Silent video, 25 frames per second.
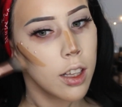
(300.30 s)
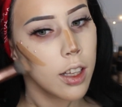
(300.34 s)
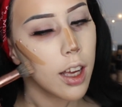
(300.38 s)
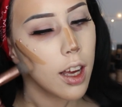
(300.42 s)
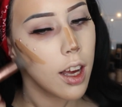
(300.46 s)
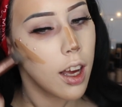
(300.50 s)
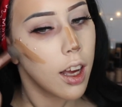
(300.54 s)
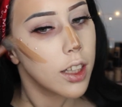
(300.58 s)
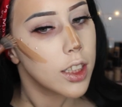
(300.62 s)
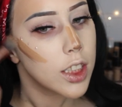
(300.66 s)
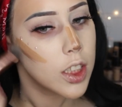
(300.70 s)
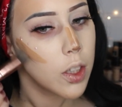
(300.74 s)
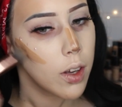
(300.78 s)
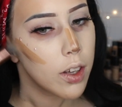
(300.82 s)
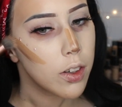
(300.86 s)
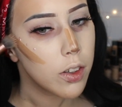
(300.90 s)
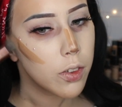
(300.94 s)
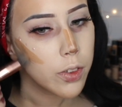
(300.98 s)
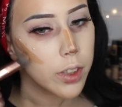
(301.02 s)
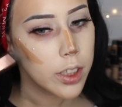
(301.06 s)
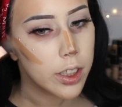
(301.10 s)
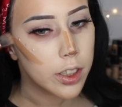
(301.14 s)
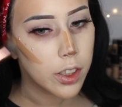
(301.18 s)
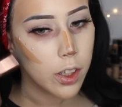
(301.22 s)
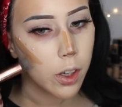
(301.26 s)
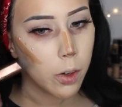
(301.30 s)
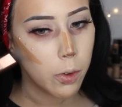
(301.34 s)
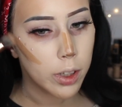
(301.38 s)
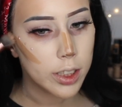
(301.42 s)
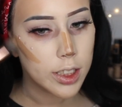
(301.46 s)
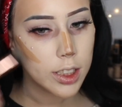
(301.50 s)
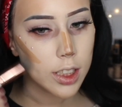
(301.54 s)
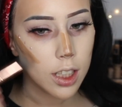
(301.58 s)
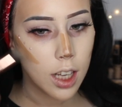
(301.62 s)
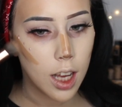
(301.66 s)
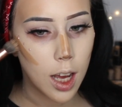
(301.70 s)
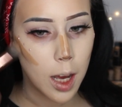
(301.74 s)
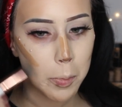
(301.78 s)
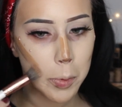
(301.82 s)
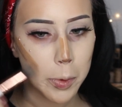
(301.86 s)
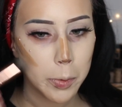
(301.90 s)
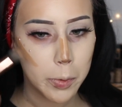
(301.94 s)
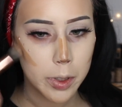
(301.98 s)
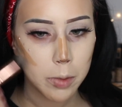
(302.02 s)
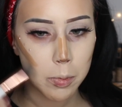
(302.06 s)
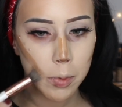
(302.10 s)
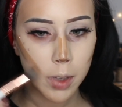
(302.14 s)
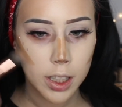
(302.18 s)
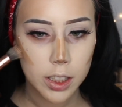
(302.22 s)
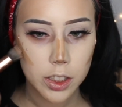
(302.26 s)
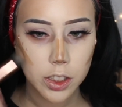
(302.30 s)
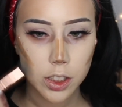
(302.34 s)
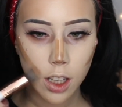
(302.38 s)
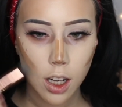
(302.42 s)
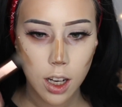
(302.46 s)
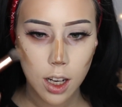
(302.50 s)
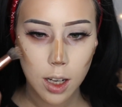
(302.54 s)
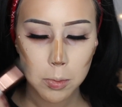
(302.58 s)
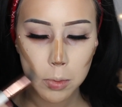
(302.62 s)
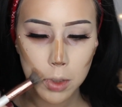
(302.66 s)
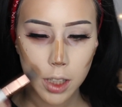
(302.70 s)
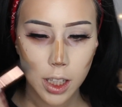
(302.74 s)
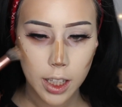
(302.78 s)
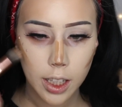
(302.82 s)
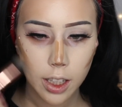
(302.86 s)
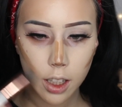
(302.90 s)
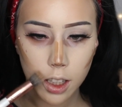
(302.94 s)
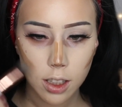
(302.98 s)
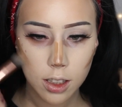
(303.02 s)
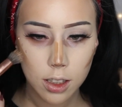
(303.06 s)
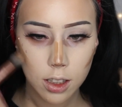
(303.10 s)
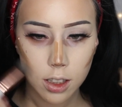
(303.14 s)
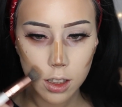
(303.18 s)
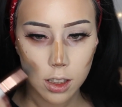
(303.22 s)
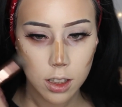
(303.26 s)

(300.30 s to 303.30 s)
yeah, so I don't really know what's gonna happen with my job. Like,